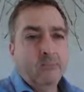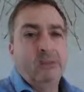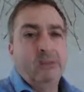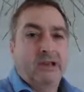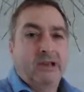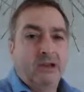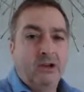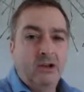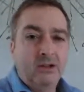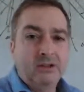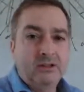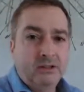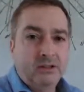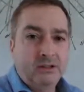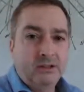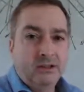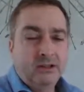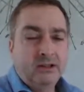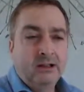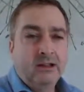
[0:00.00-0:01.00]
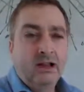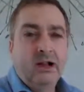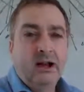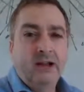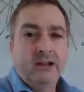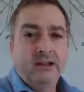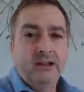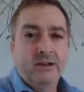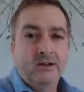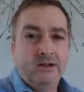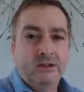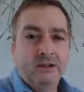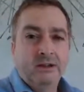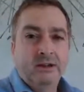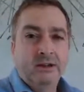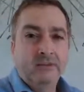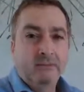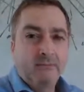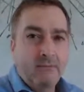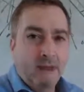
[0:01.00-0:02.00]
because I use a